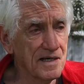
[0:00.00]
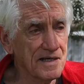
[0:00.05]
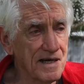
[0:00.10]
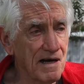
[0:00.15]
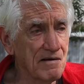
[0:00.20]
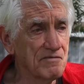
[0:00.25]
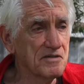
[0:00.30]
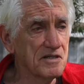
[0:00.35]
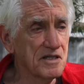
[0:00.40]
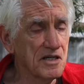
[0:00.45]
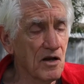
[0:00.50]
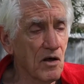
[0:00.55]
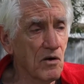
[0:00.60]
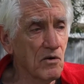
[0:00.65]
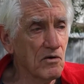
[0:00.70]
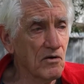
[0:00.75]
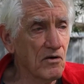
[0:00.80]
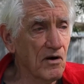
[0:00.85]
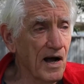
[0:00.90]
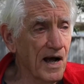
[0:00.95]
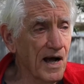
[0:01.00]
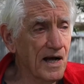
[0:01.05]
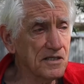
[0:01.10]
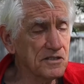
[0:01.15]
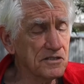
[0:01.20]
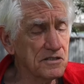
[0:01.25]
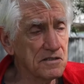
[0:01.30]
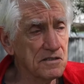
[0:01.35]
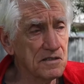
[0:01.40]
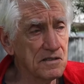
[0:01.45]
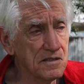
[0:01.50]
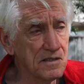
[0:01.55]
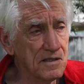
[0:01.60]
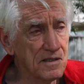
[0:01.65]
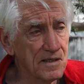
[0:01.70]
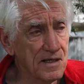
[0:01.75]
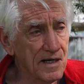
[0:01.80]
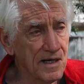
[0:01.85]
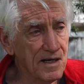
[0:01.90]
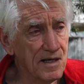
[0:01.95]
covered in long grass,
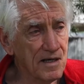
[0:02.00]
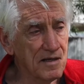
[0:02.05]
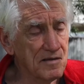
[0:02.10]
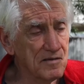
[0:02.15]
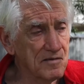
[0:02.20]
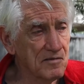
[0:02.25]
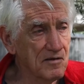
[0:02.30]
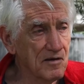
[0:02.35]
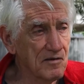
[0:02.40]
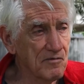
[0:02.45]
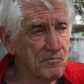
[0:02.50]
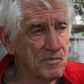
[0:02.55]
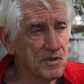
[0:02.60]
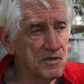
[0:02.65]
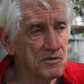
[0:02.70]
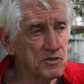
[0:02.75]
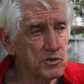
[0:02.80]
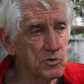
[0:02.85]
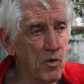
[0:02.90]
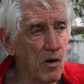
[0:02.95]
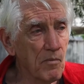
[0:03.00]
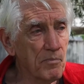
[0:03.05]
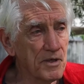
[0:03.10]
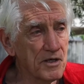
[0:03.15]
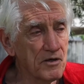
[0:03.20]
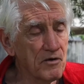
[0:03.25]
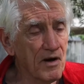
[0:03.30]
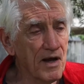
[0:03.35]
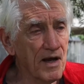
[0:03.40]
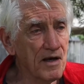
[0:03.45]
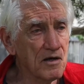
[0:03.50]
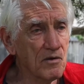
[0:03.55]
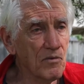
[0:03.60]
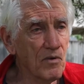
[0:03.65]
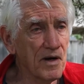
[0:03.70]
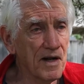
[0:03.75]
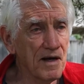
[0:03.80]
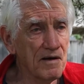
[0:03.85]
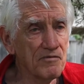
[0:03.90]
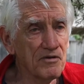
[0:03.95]
a bit of swampy ground and
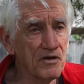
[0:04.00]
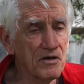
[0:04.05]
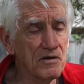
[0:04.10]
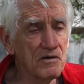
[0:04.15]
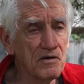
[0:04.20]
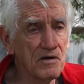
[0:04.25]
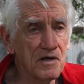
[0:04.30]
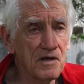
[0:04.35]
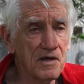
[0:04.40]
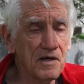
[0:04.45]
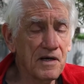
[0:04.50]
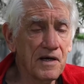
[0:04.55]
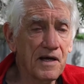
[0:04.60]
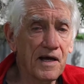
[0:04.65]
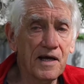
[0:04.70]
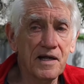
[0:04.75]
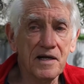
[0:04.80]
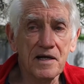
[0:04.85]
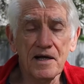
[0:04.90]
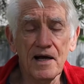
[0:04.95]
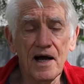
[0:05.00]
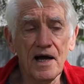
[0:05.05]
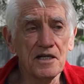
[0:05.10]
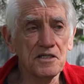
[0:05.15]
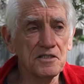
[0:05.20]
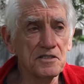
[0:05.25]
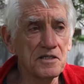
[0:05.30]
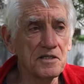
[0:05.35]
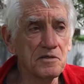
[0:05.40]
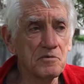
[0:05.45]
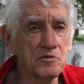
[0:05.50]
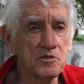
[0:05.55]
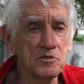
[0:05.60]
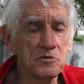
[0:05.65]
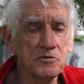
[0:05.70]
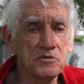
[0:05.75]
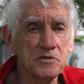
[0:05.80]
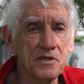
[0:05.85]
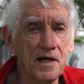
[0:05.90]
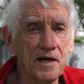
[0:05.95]
what have you, and occasionally it
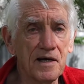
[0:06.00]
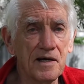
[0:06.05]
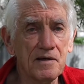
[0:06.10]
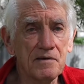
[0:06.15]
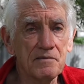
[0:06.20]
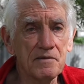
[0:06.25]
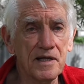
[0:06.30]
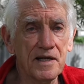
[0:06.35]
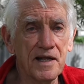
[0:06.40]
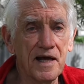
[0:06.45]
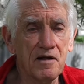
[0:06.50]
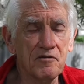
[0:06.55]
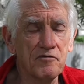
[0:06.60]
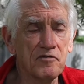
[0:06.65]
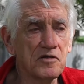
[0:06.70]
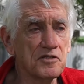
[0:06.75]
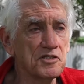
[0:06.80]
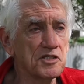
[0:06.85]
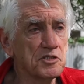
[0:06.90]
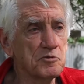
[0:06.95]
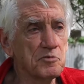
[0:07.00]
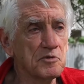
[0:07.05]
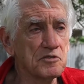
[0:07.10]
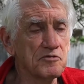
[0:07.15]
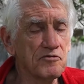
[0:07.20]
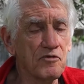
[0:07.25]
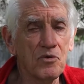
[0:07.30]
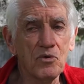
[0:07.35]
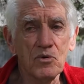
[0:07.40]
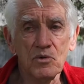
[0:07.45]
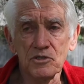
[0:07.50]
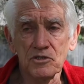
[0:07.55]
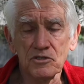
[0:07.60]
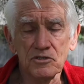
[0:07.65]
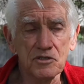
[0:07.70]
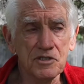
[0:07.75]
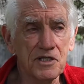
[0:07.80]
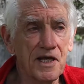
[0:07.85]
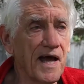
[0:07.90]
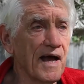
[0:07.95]
was let out for adjustments for
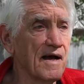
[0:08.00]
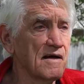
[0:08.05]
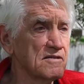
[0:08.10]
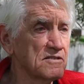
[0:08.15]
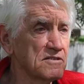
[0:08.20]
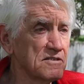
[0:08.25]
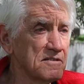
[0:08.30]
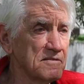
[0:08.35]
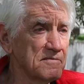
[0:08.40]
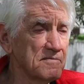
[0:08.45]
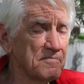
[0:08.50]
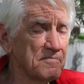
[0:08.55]
horses and cows.